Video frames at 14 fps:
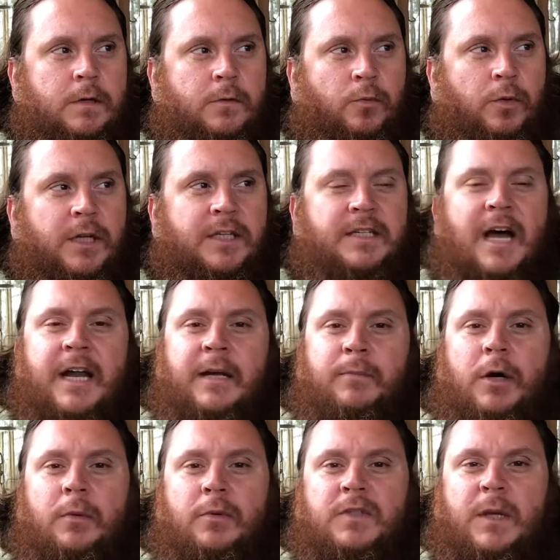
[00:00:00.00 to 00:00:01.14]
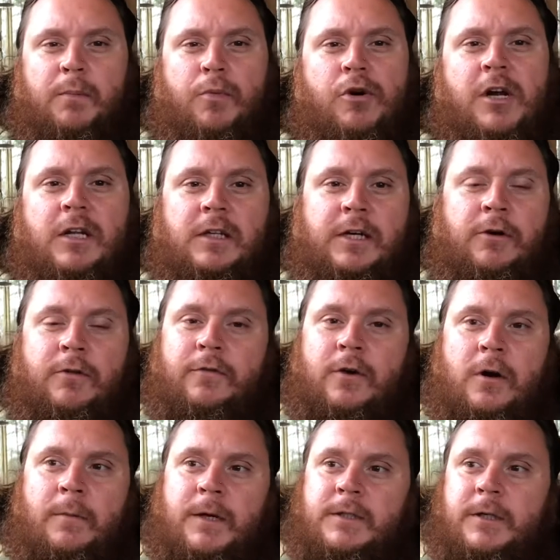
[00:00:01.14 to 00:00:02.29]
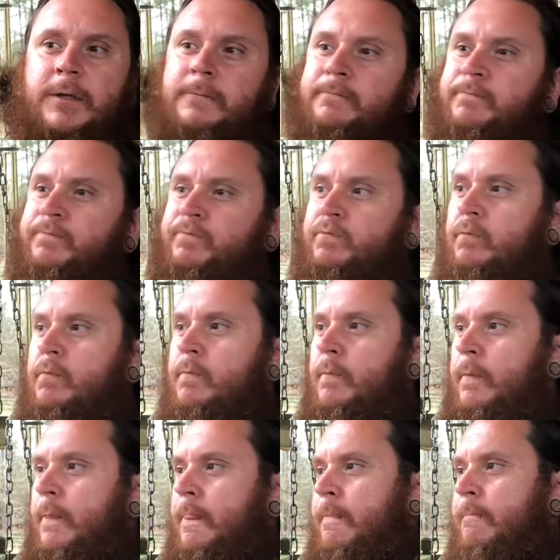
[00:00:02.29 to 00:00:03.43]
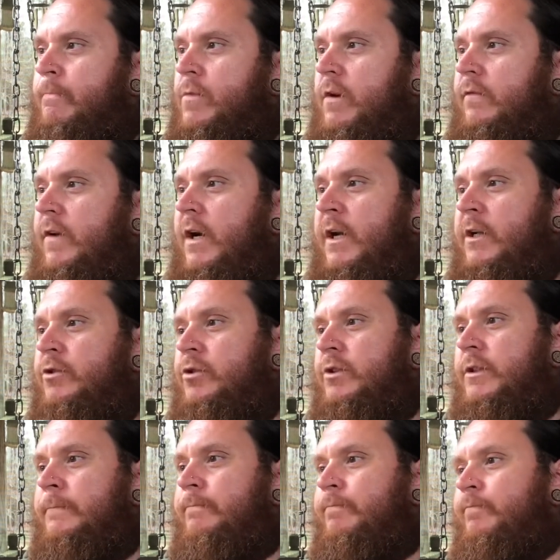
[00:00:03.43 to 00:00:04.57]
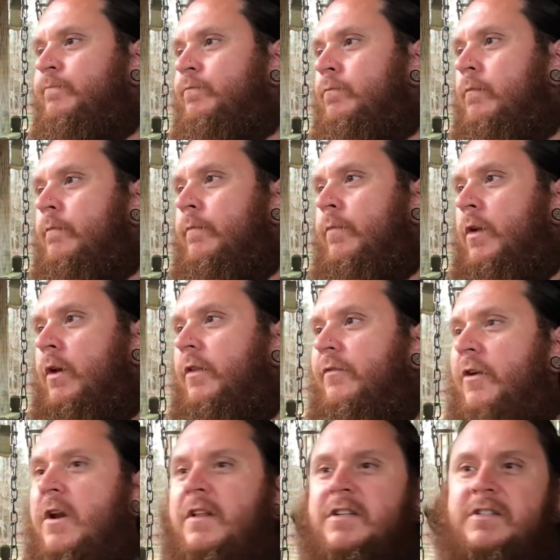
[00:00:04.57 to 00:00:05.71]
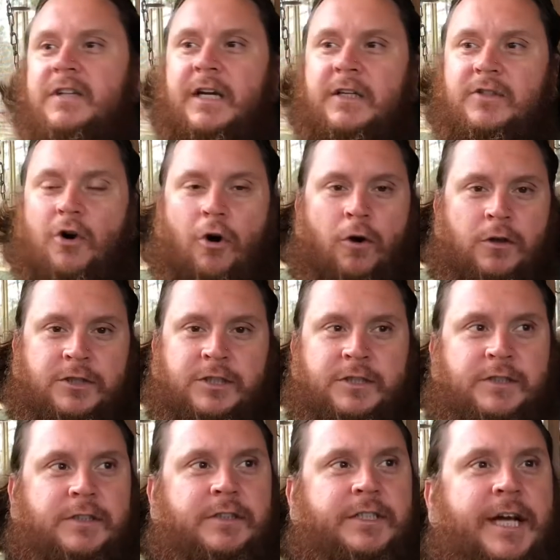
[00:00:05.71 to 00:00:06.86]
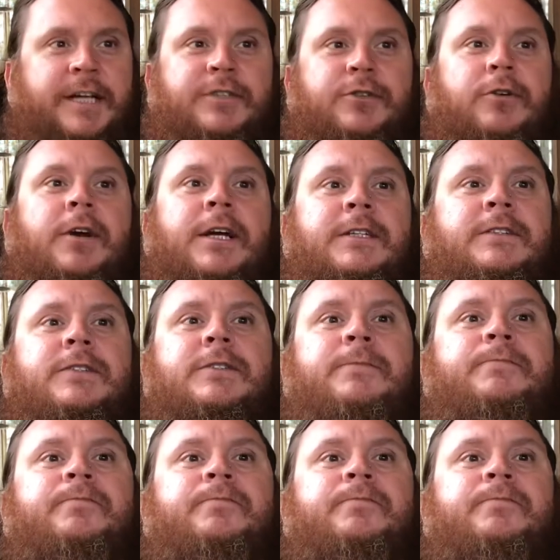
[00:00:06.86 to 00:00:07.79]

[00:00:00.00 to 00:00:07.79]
really tiny bubbles, prickly on the front of my tongue. Very interesting. The front of this thing is oranges, tangerines,